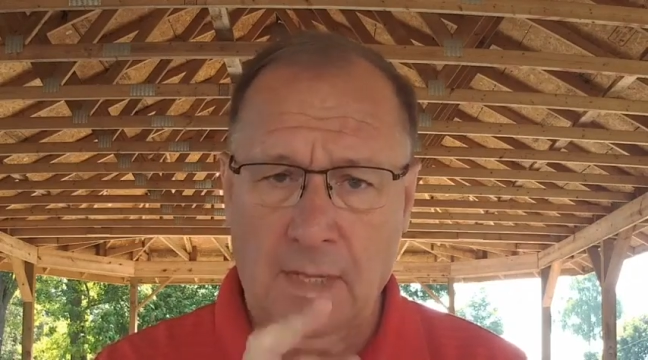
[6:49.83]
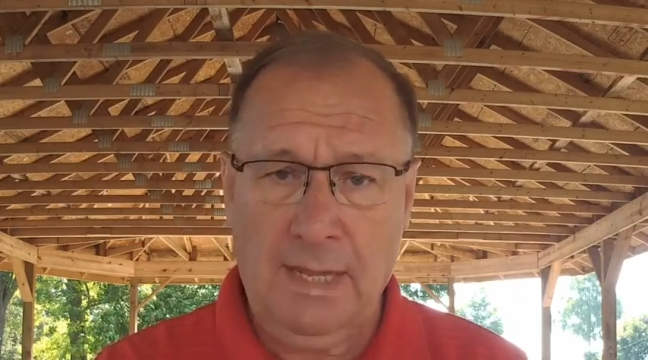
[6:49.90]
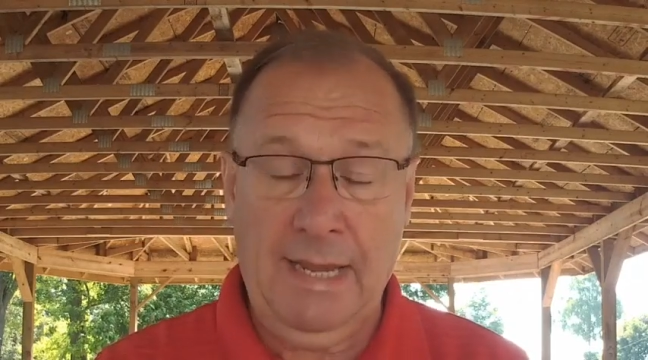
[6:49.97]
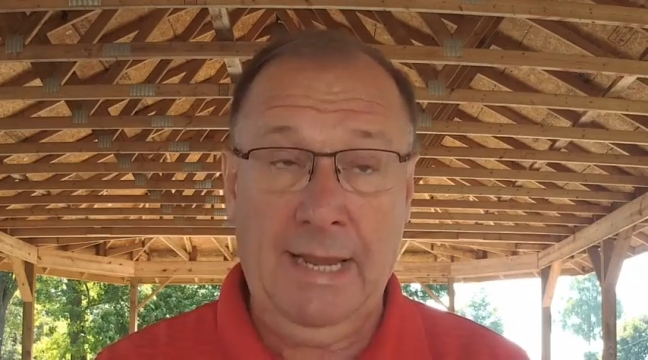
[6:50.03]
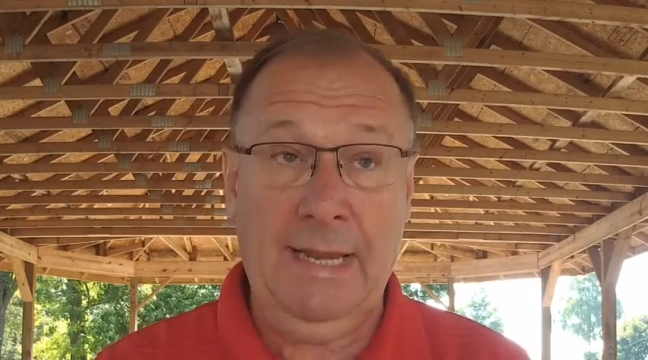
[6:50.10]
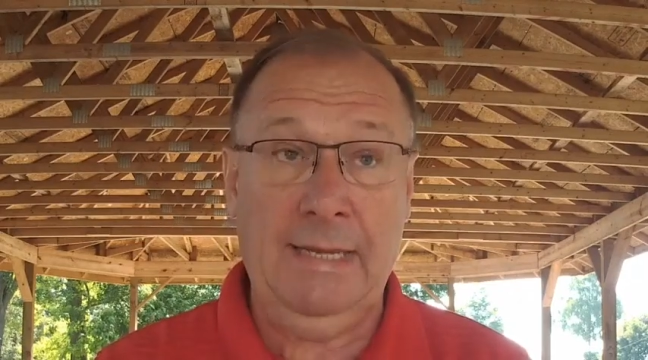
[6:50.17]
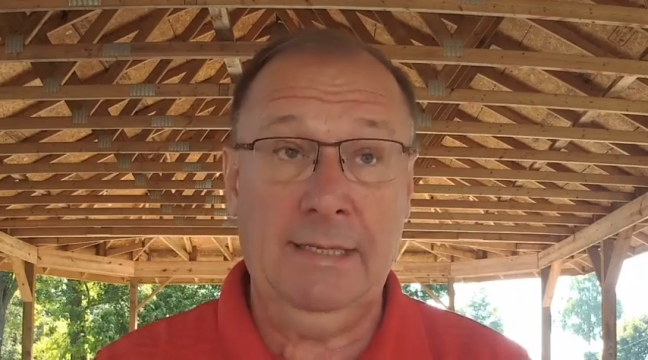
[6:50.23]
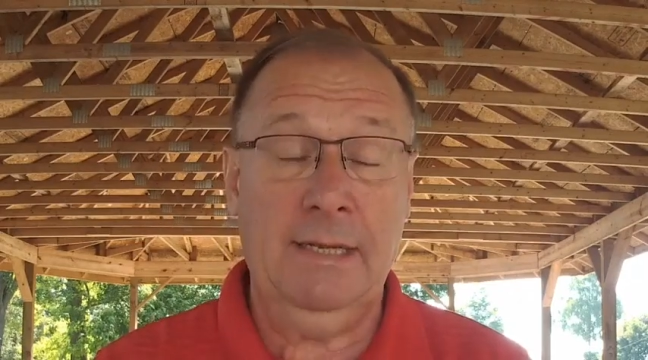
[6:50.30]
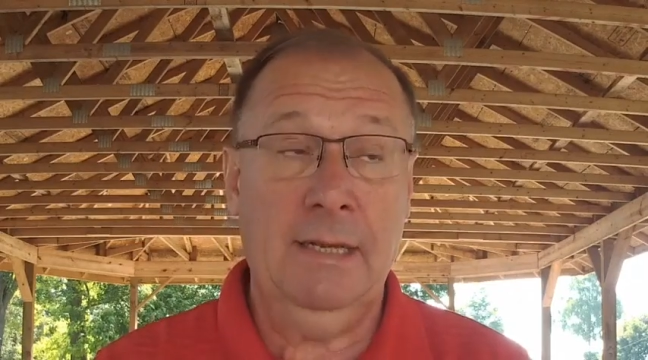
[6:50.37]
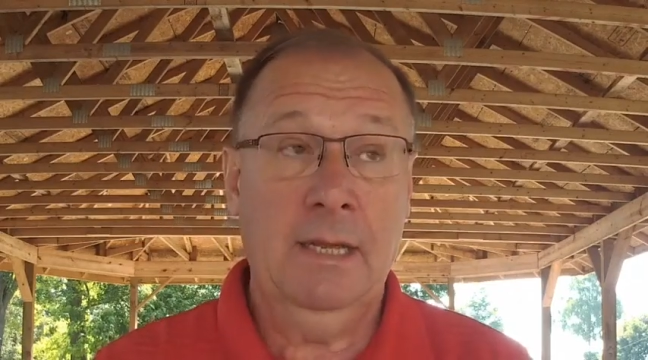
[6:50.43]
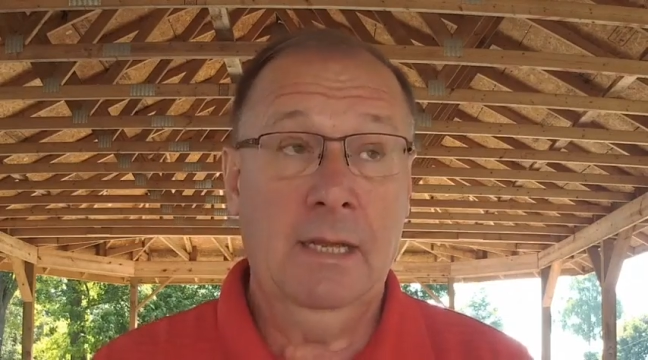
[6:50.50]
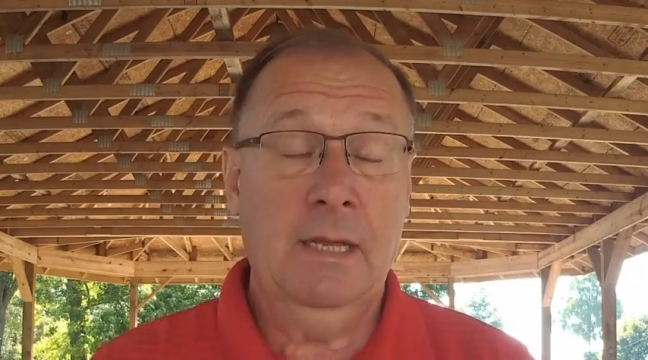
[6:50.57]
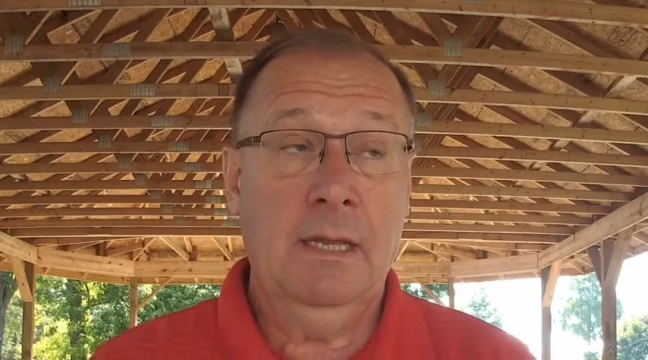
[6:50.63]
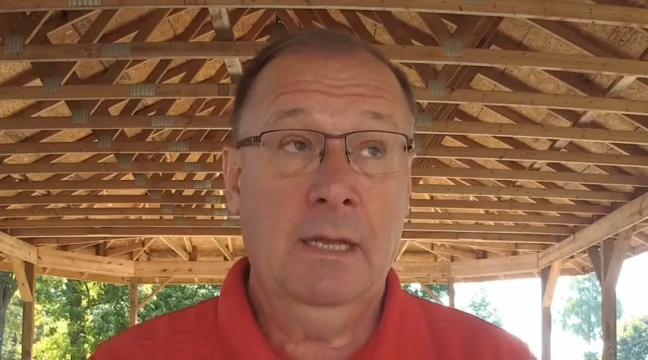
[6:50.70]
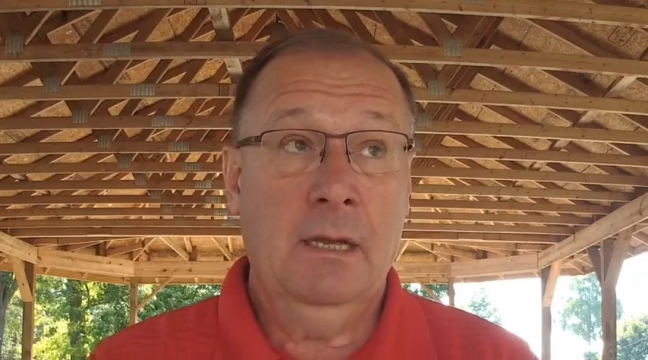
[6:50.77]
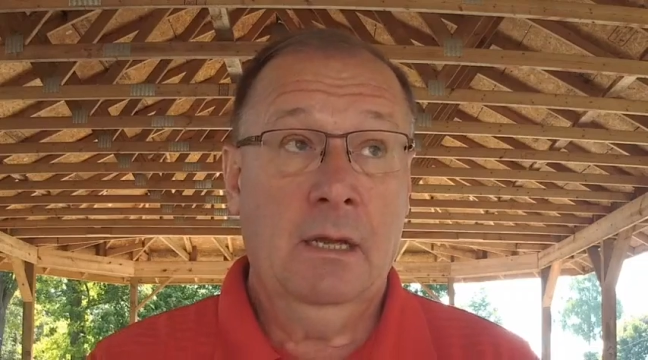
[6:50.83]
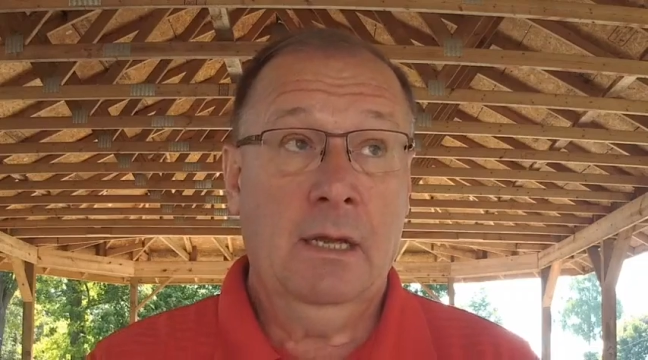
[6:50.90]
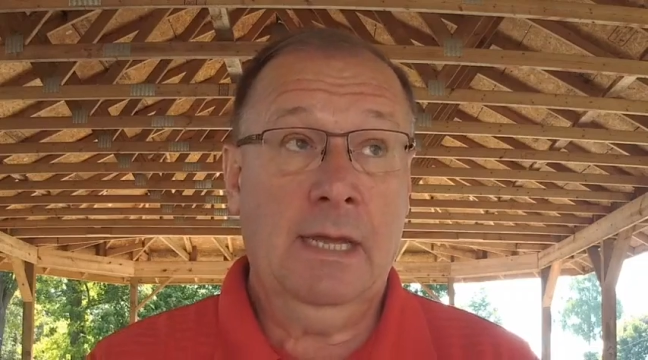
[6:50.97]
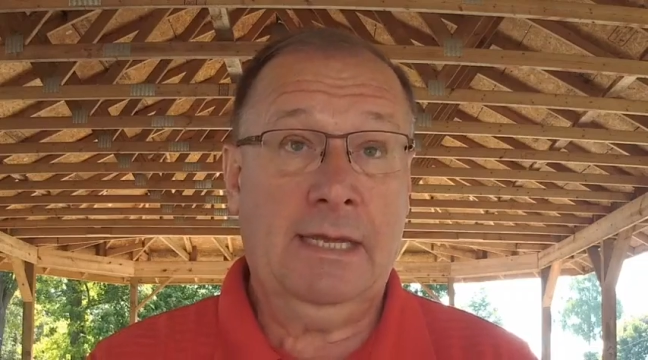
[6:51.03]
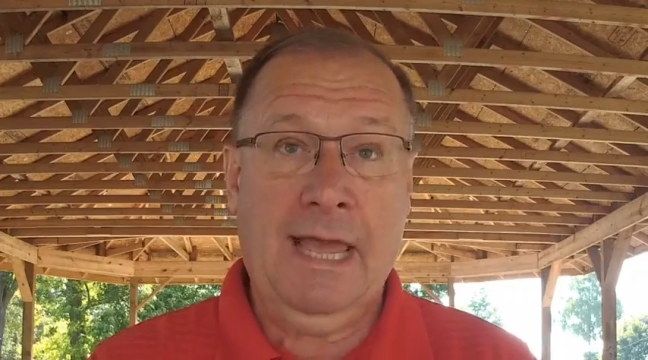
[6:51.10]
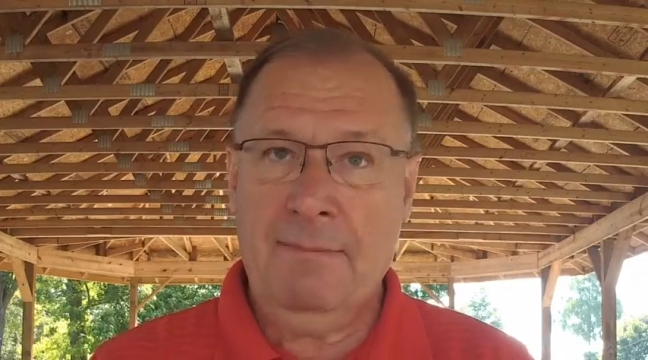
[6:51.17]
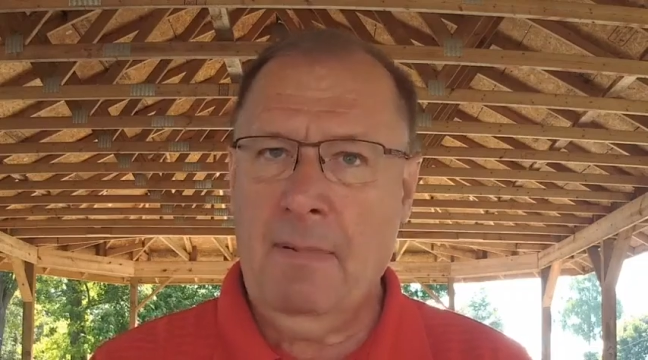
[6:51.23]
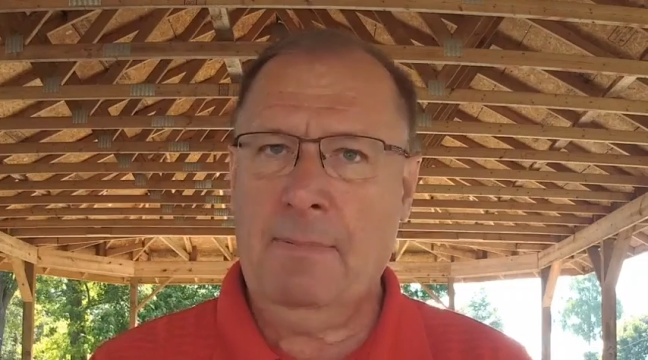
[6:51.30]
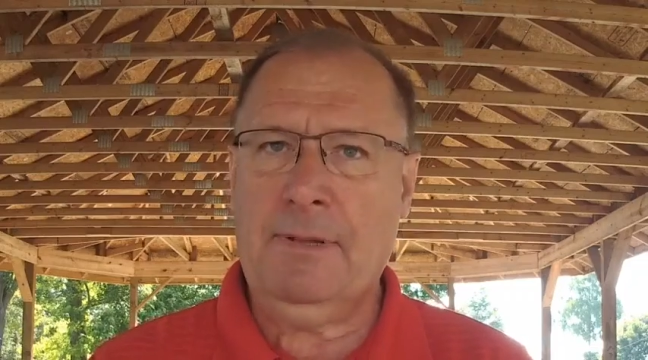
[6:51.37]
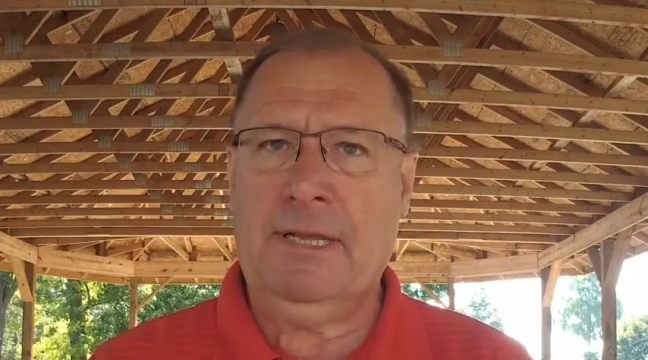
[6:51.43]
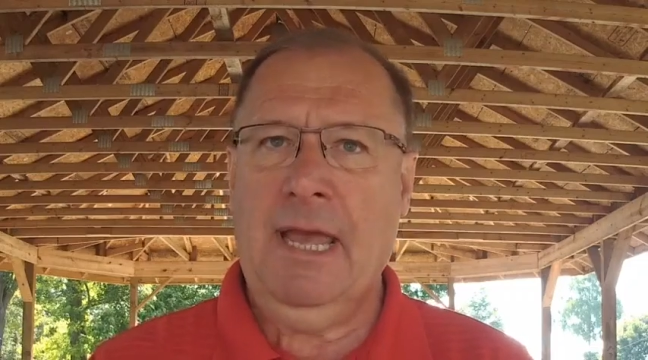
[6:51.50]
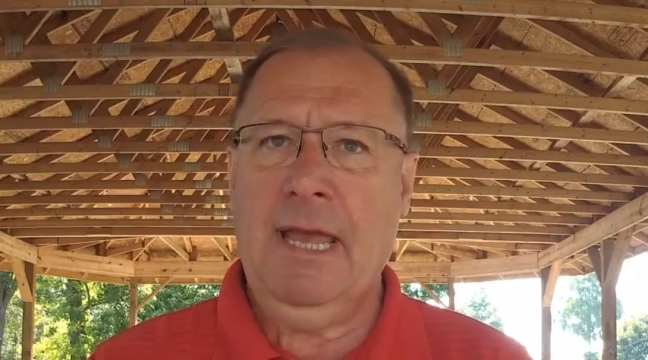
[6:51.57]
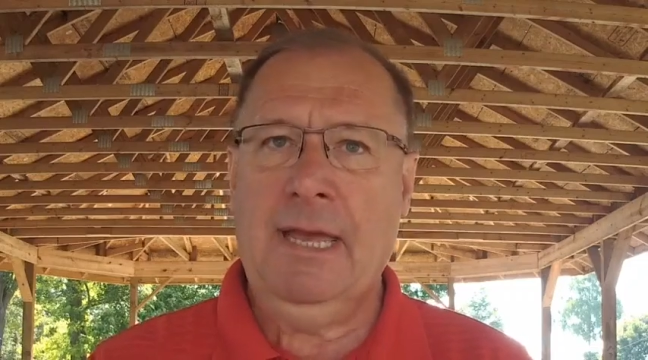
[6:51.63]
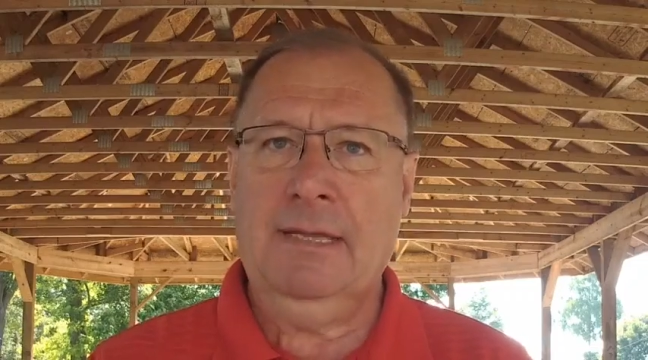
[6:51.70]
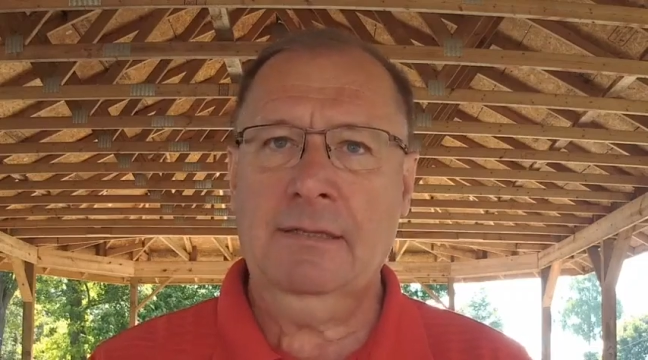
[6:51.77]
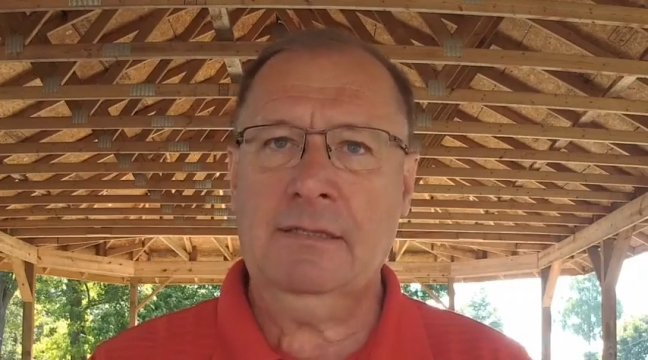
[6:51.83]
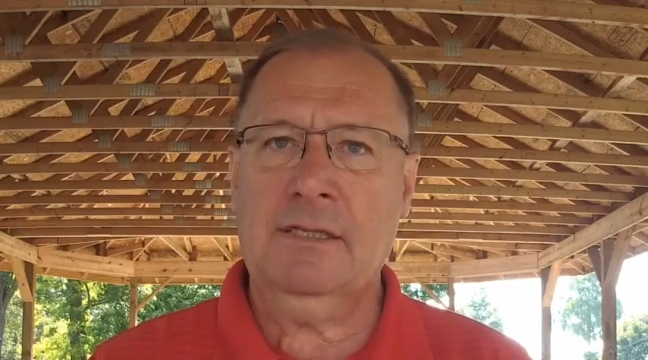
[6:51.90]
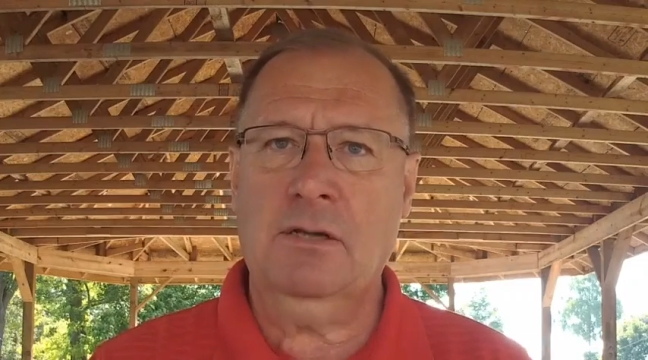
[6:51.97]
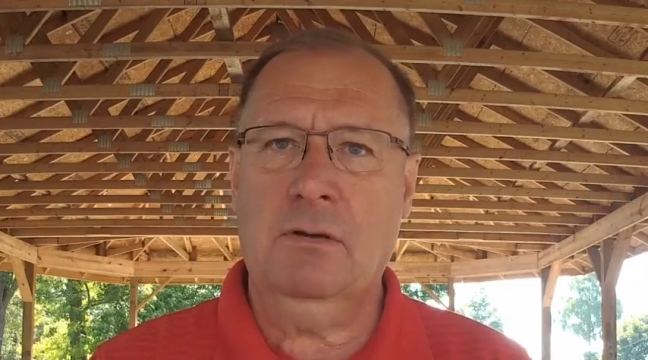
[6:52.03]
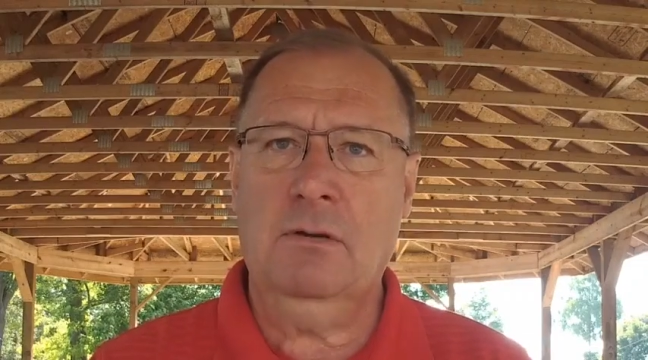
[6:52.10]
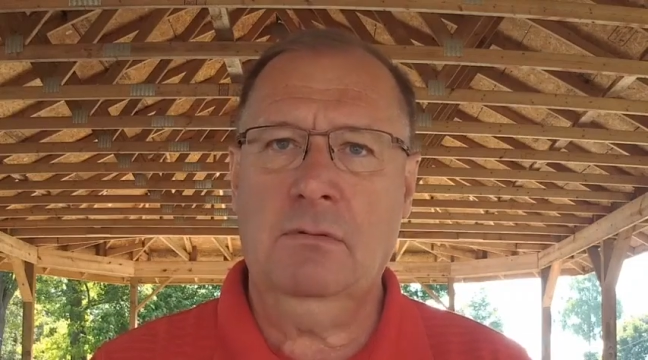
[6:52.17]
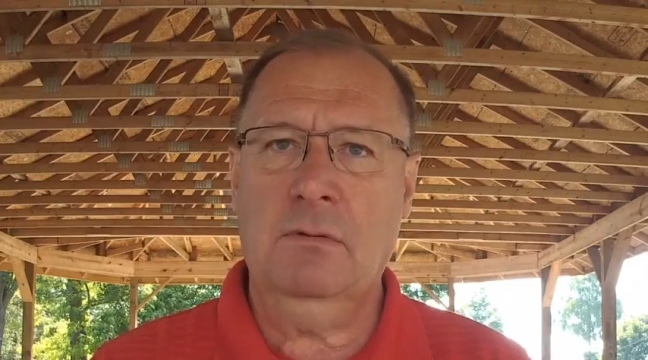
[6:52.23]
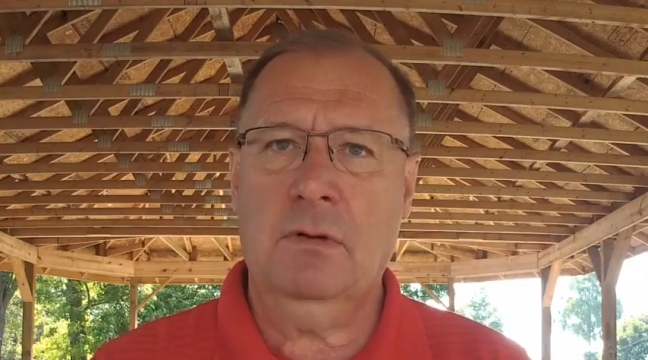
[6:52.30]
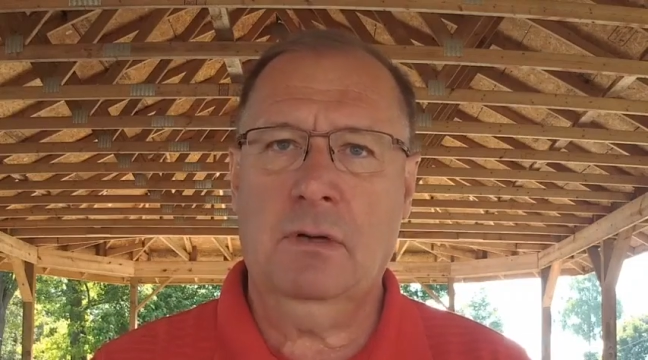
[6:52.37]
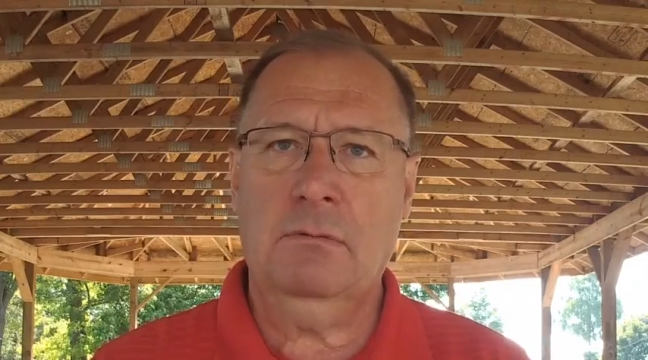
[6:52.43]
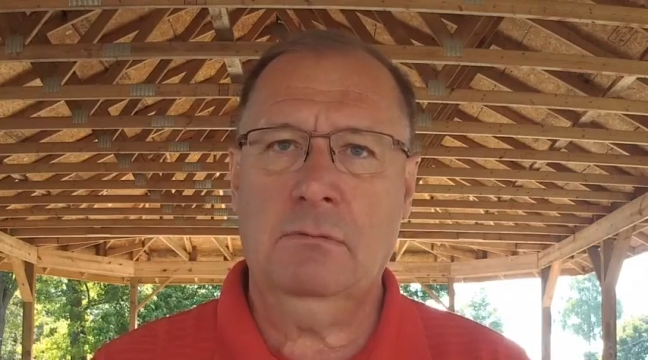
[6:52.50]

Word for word: And it came up again, so